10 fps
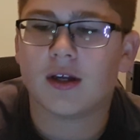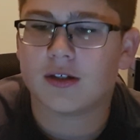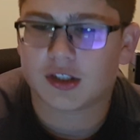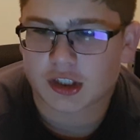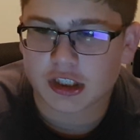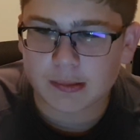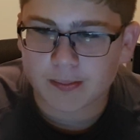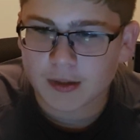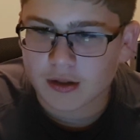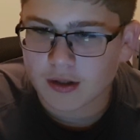just a cheap
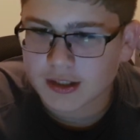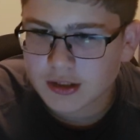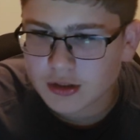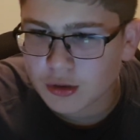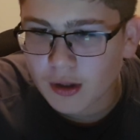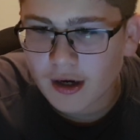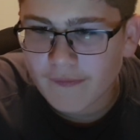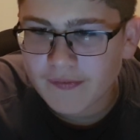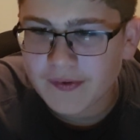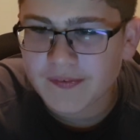little, it's
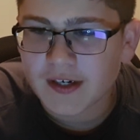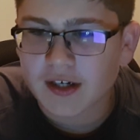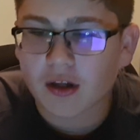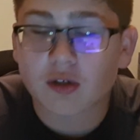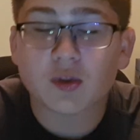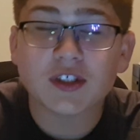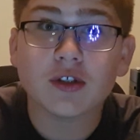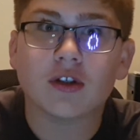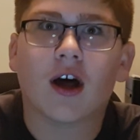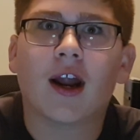$259, which is
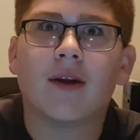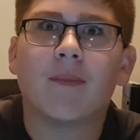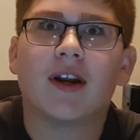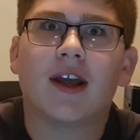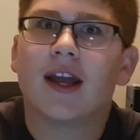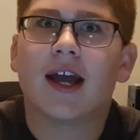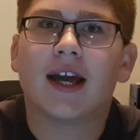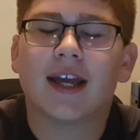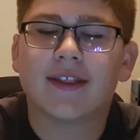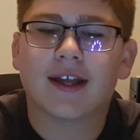still a lot of money.
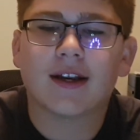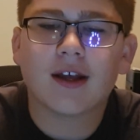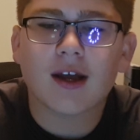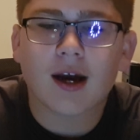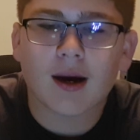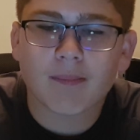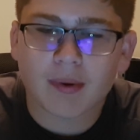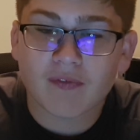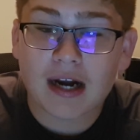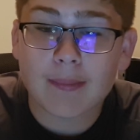I get that.
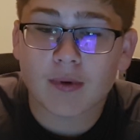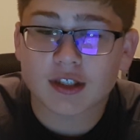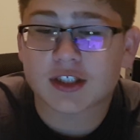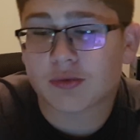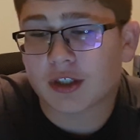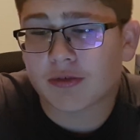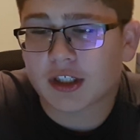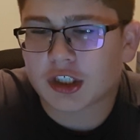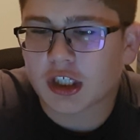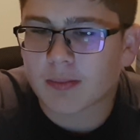But for an Apple Watch, it's really,
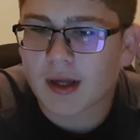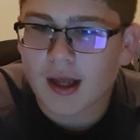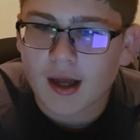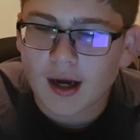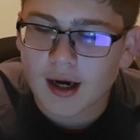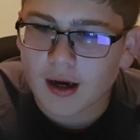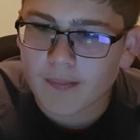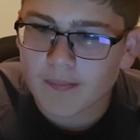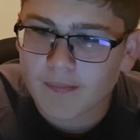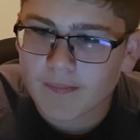really cheap.
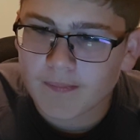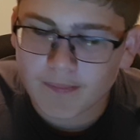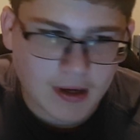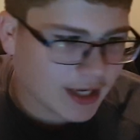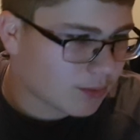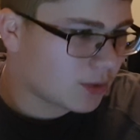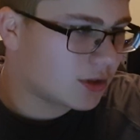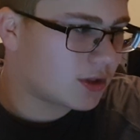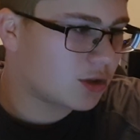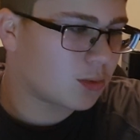Mine
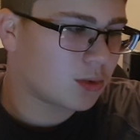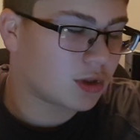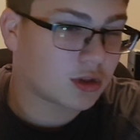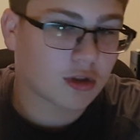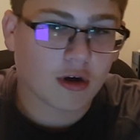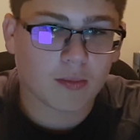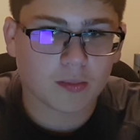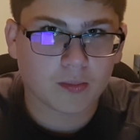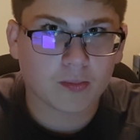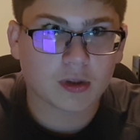was, this one
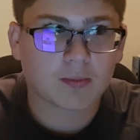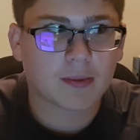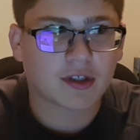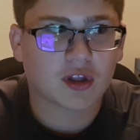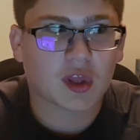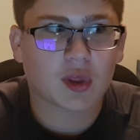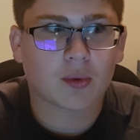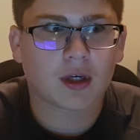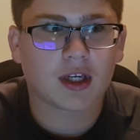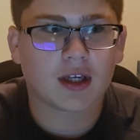was pretty much
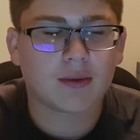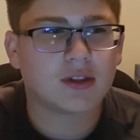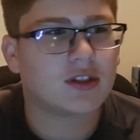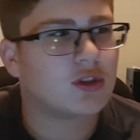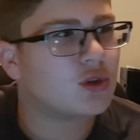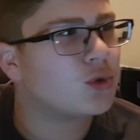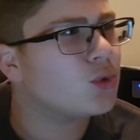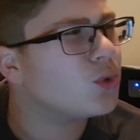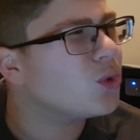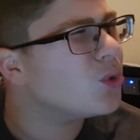it was
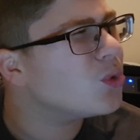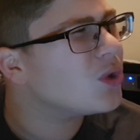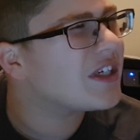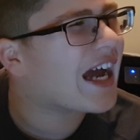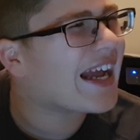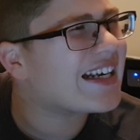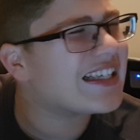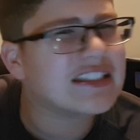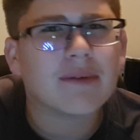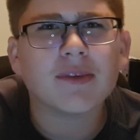
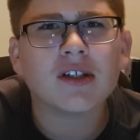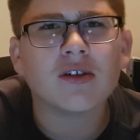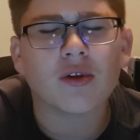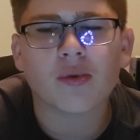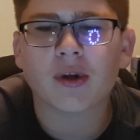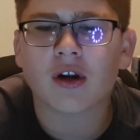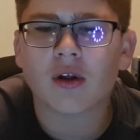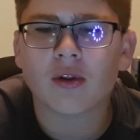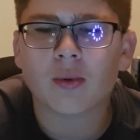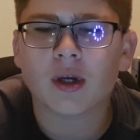290 something, or
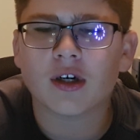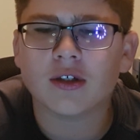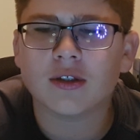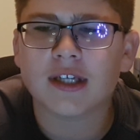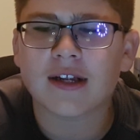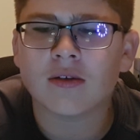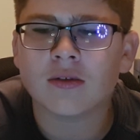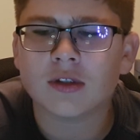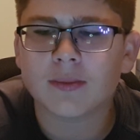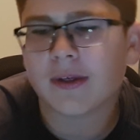310,
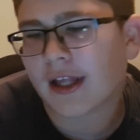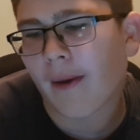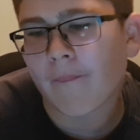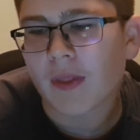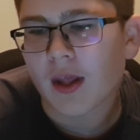something like that.